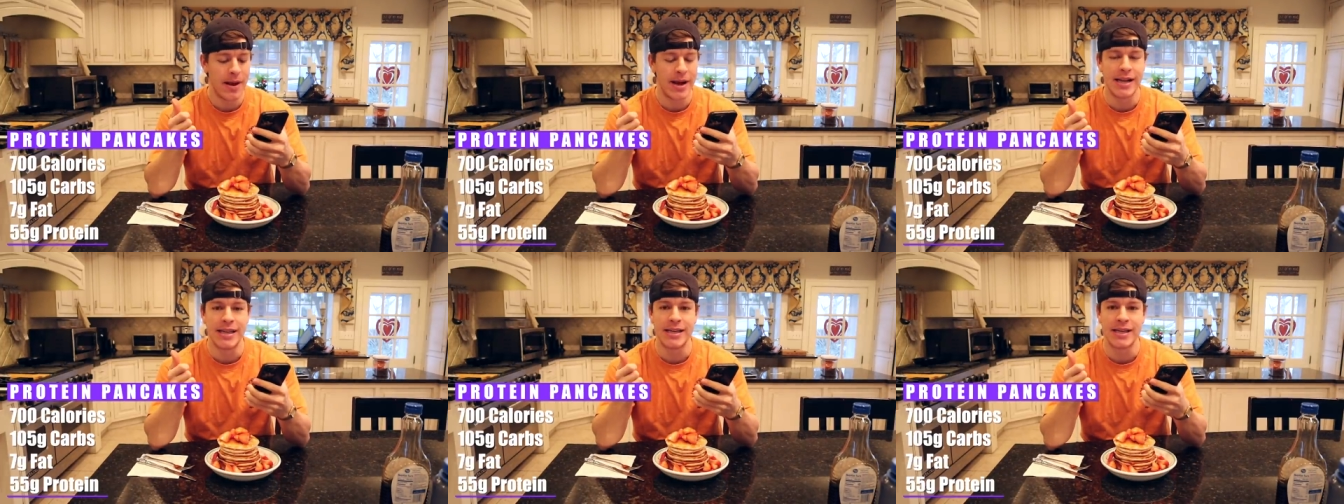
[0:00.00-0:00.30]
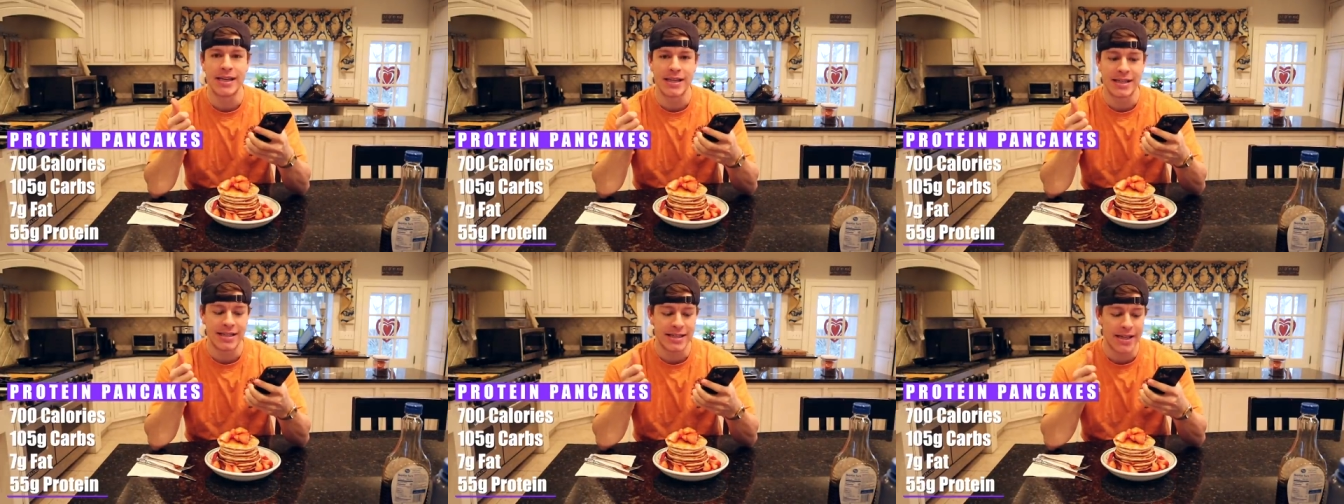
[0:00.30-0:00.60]
it
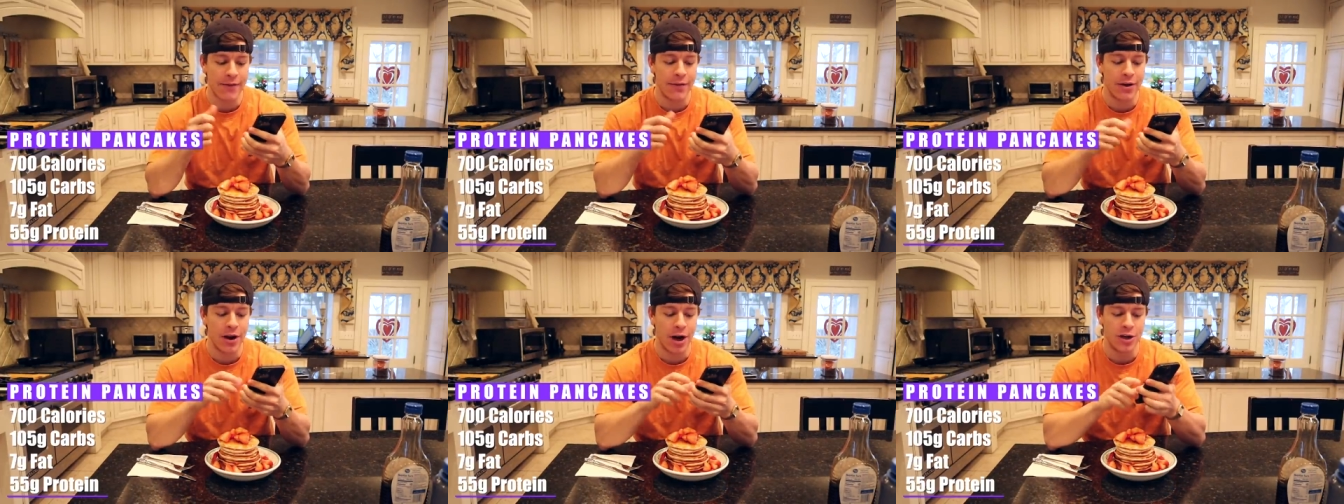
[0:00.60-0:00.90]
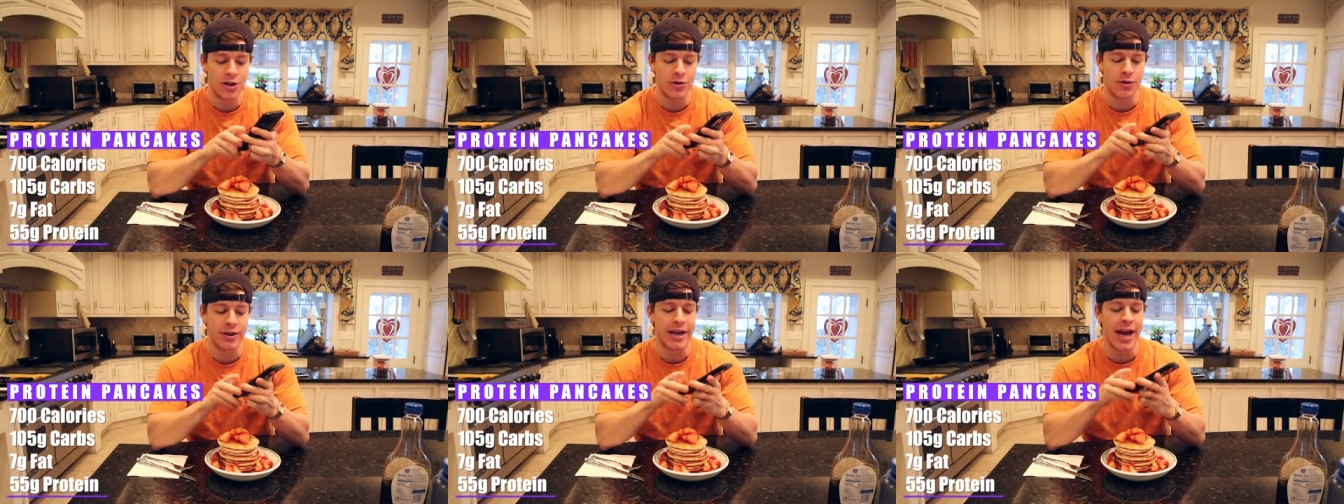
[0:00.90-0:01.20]
is
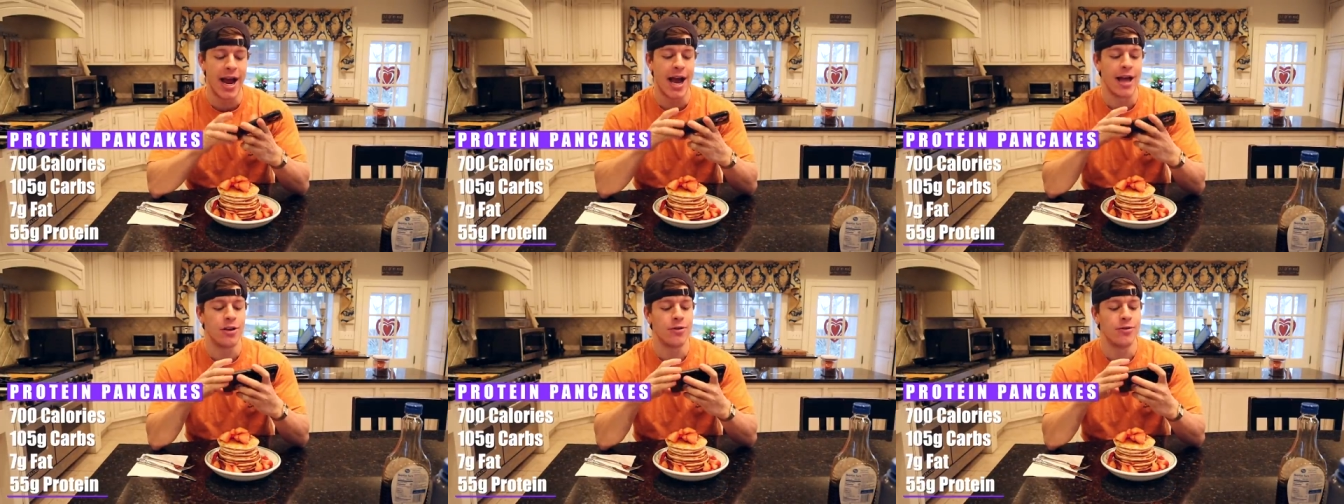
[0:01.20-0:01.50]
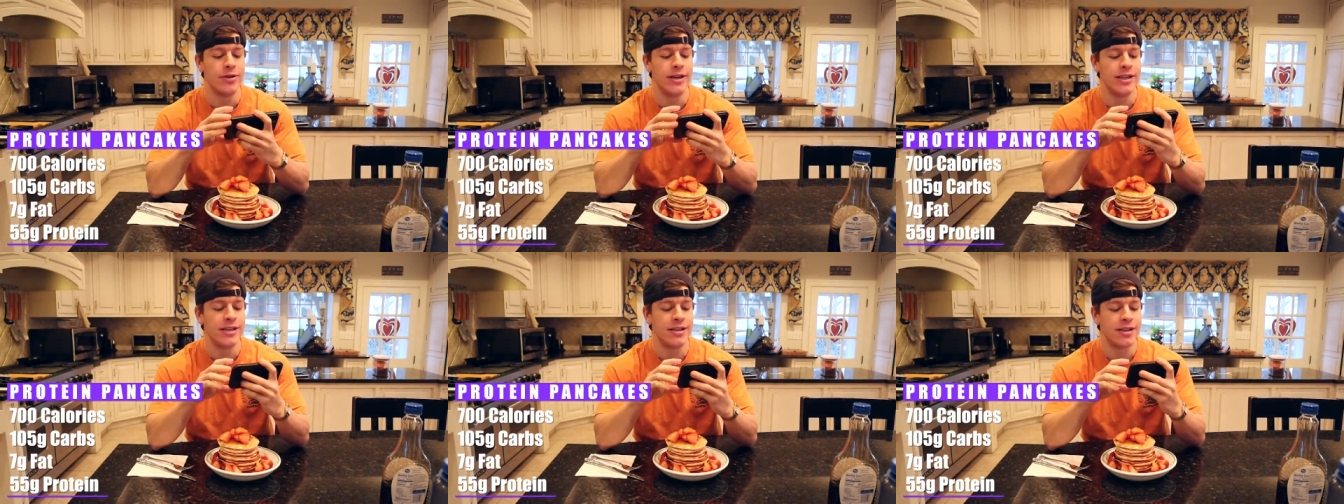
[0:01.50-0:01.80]
700
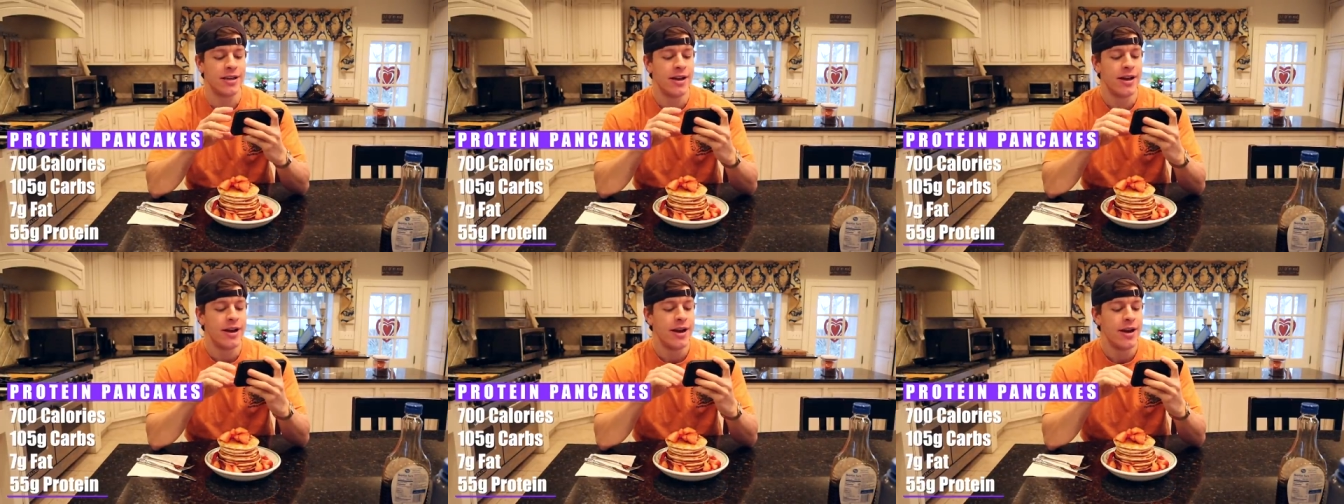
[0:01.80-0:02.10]
calories.